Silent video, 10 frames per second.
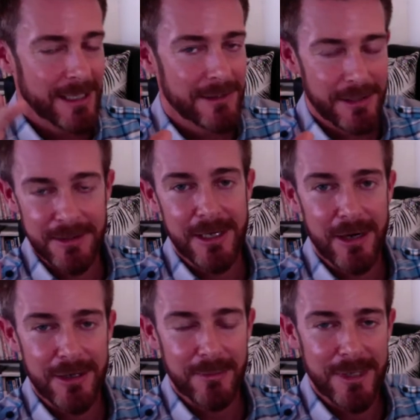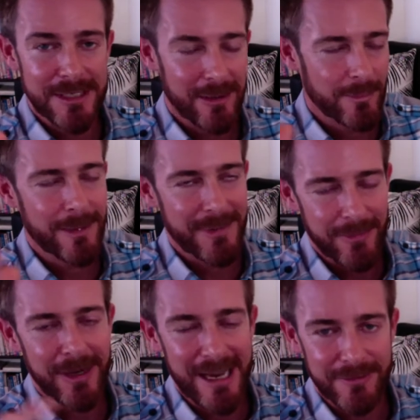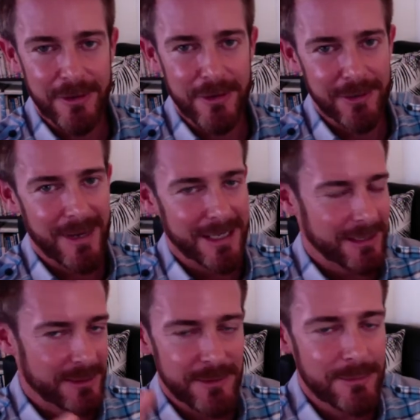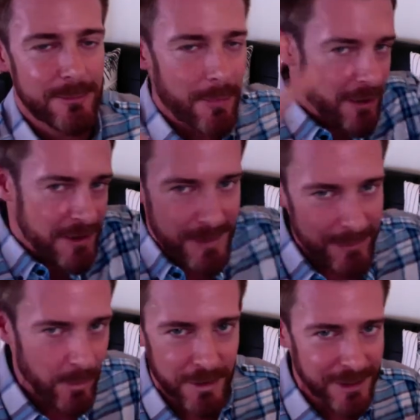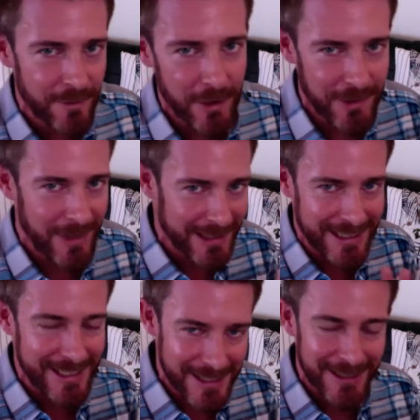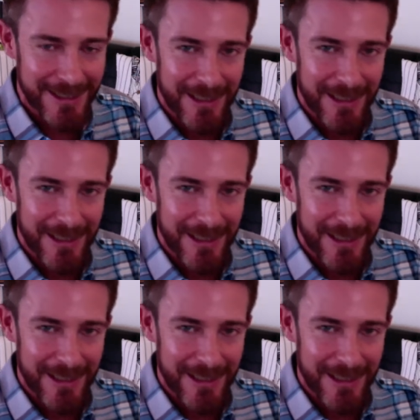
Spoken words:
The only reason, what I mean by you haven't heard about it, most people wouldn't have heard about this.